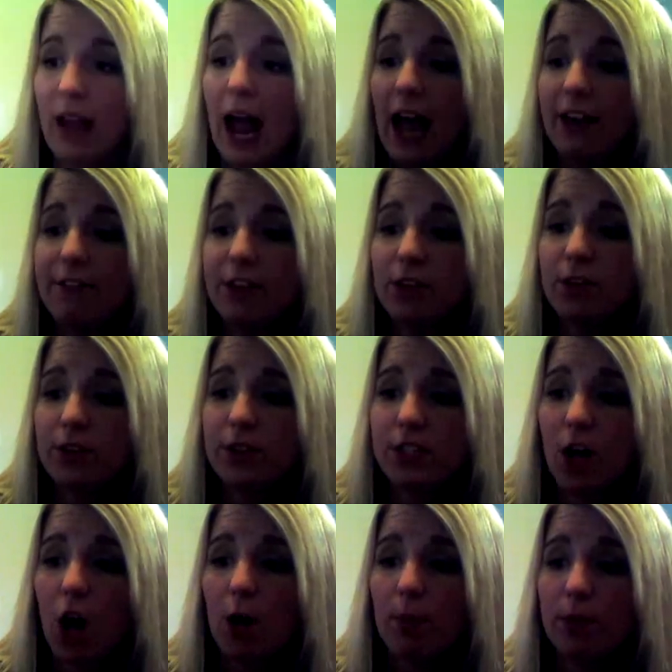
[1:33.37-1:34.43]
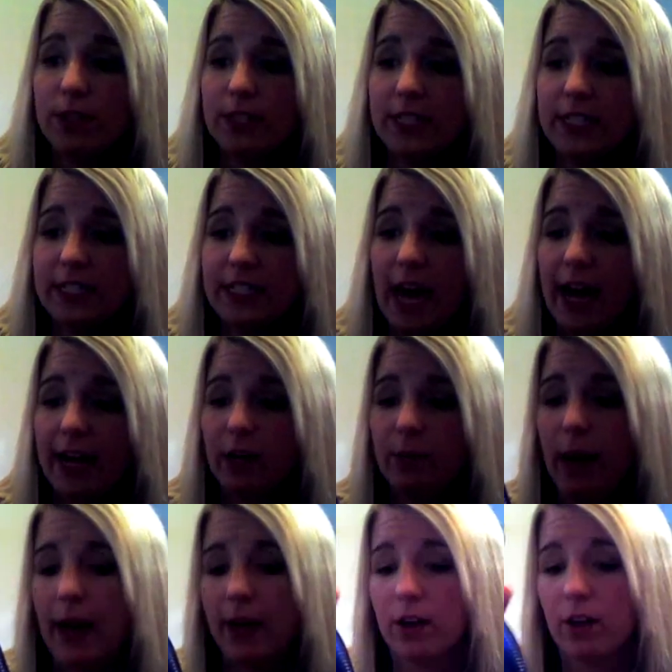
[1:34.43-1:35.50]
I've used almost the entire
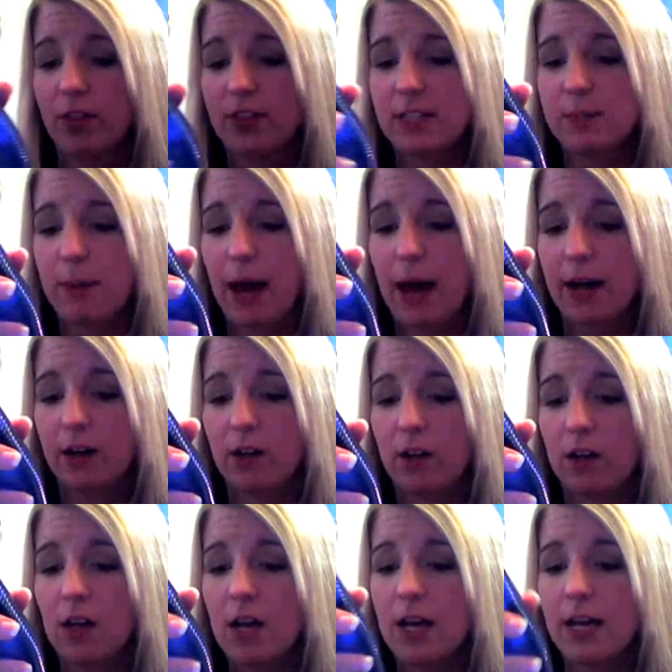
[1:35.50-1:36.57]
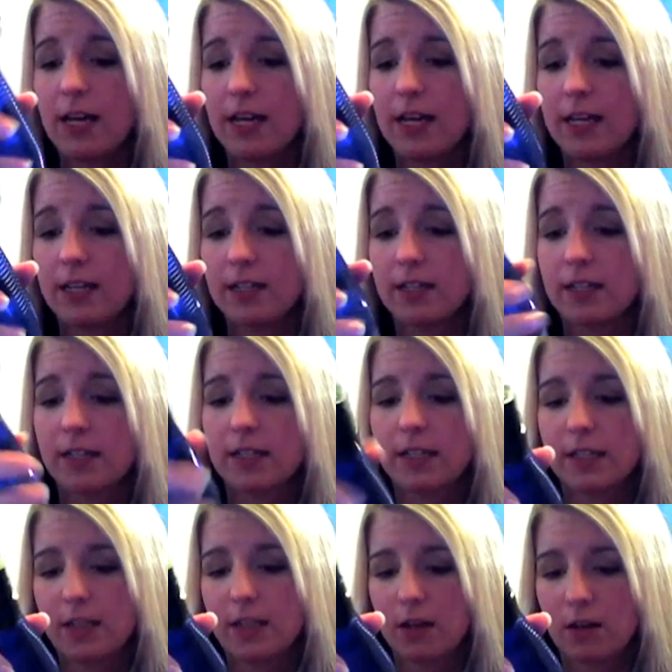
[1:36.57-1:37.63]
bottle. This bottle is
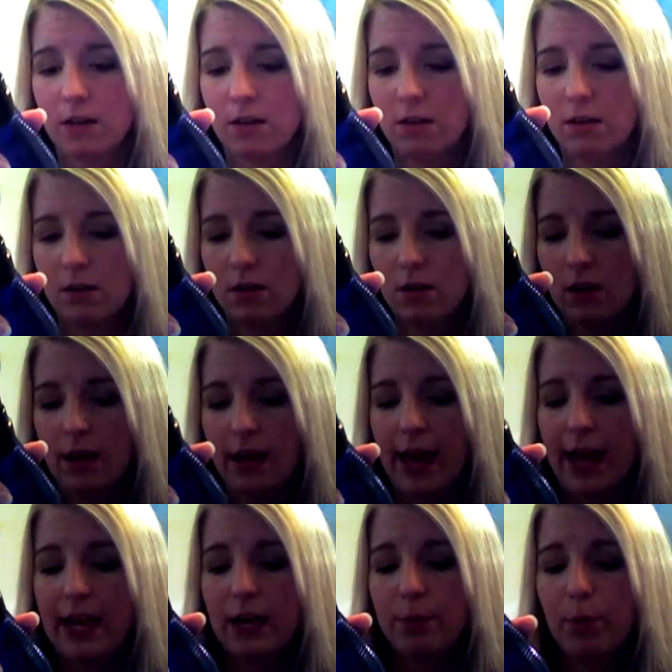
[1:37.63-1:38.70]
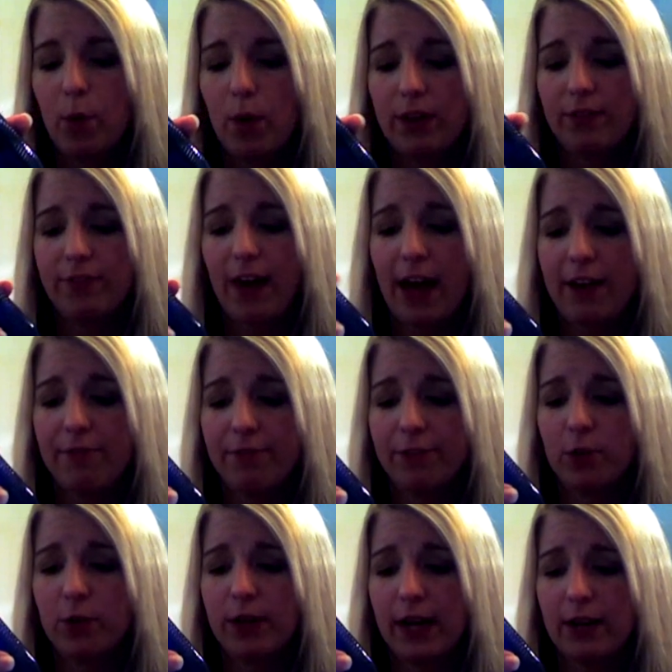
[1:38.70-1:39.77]
8.5
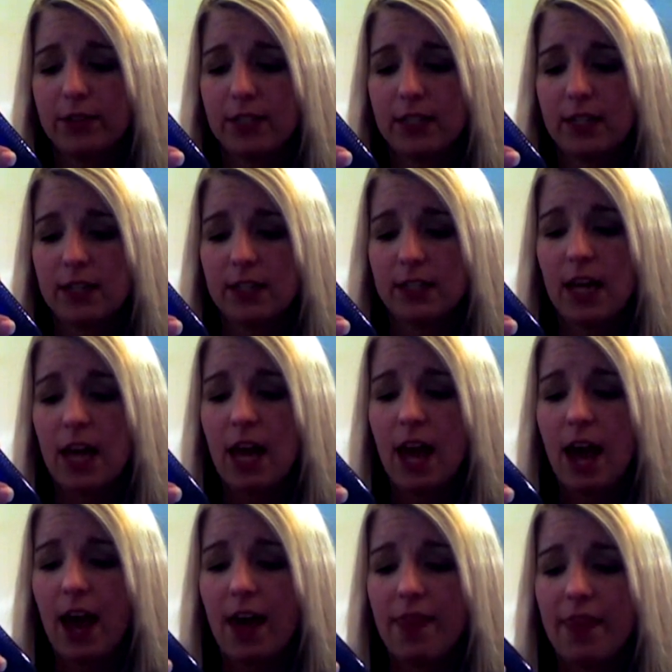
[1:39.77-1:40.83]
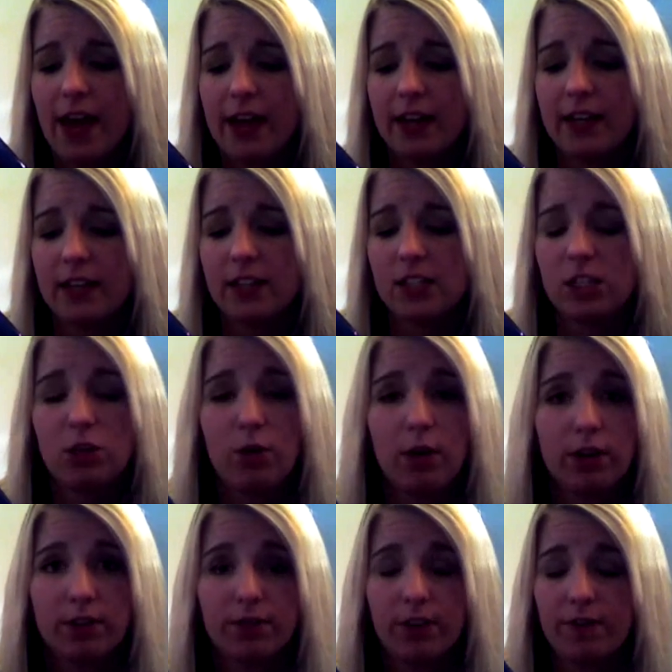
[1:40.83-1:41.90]
fluid ounces, and that is
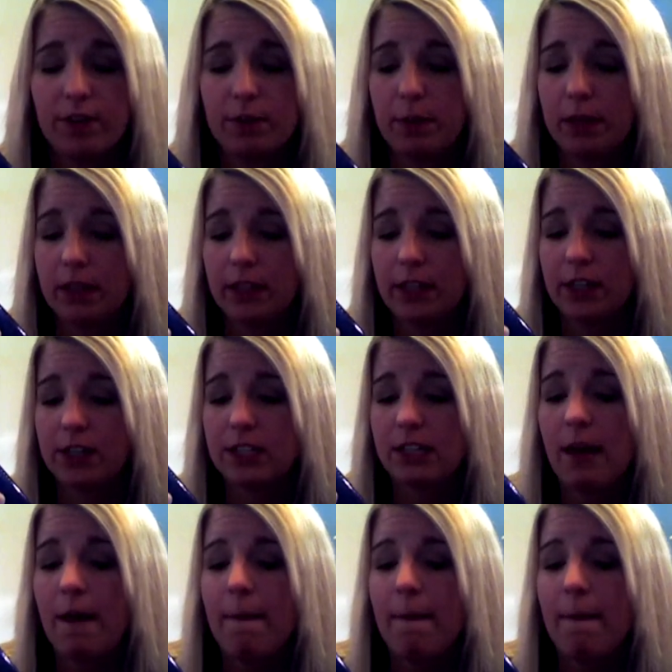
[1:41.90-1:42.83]
250 milliliters.